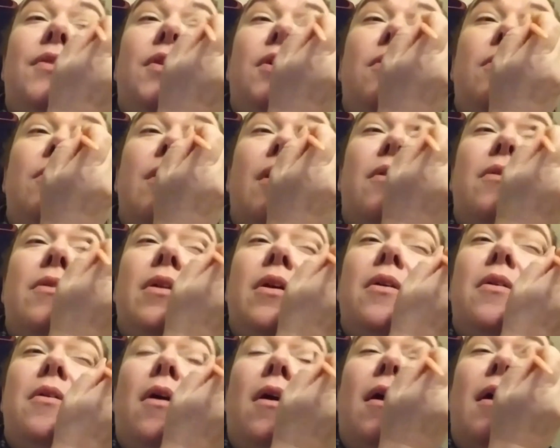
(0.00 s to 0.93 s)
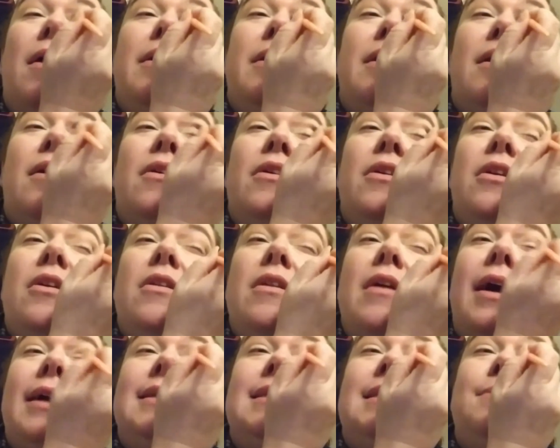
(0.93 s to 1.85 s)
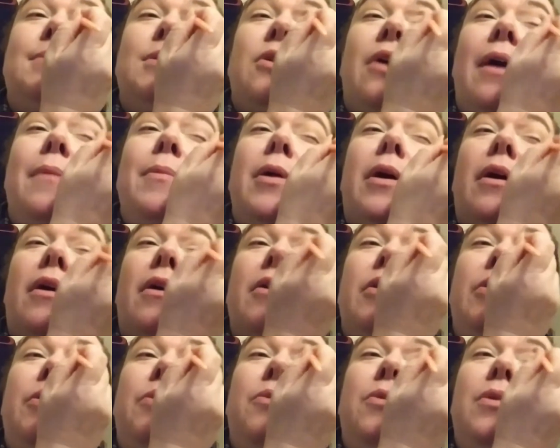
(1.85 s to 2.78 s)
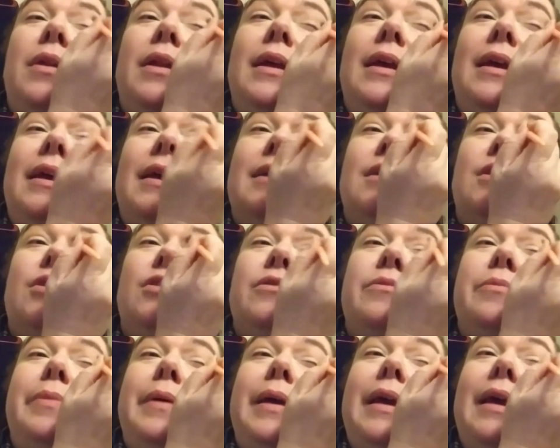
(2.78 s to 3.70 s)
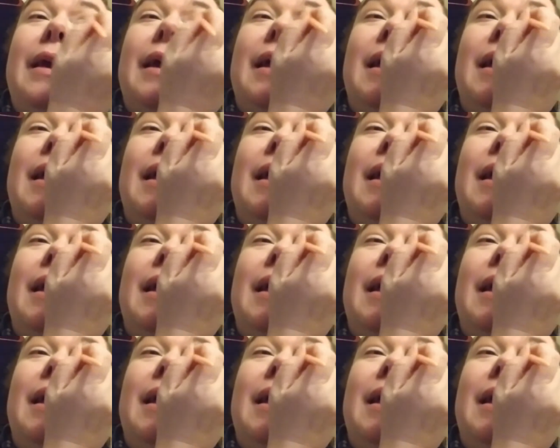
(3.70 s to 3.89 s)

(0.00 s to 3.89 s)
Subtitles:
you don't know Anya or you're not subscribed to her, you need to be.